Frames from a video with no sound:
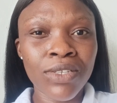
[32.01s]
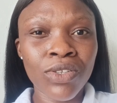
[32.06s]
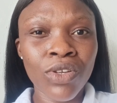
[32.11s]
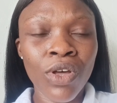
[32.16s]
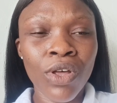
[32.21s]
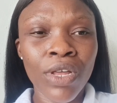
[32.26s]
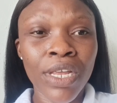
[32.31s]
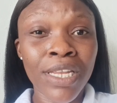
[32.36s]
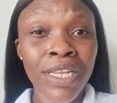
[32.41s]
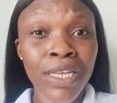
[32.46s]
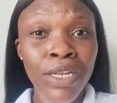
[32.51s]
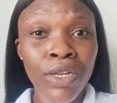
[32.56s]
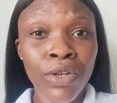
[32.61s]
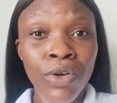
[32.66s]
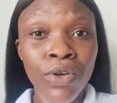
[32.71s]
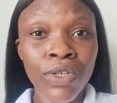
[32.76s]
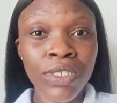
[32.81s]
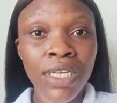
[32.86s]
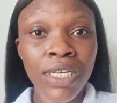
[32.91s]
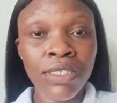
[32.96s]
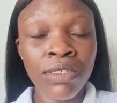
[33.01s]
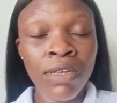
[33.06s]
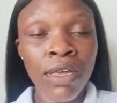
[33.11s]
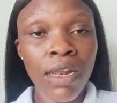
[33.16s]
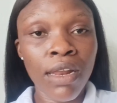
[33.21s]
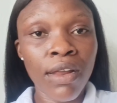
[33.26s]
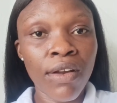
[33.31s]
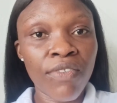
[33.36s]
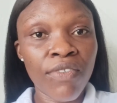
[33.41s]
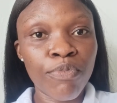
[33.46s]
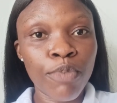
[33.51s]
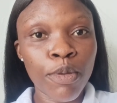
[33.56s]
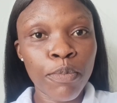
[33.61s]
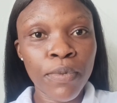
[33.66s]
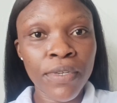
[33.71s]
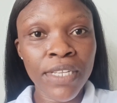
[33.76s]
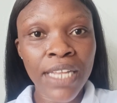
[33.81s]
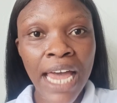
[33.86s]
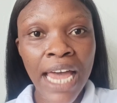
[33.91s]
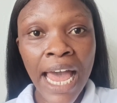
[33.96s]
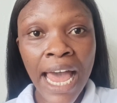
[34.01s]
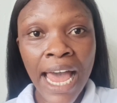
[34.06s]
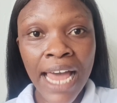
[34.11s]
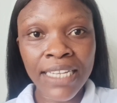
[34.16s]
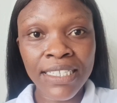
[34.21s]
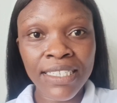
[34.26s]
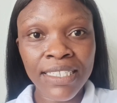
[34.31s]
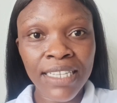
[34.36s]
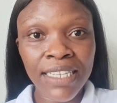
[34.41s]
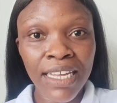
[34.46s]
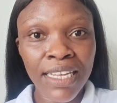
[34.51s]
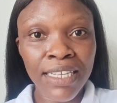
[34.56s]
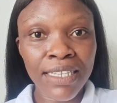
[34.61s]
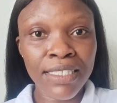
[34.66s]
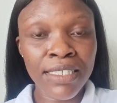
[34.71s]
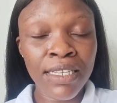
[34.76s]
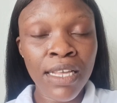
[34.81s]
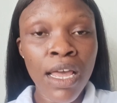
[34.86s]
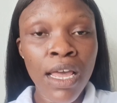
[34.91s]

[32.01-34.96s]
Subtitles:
I saw in the north, I saw a lot of people that had stains,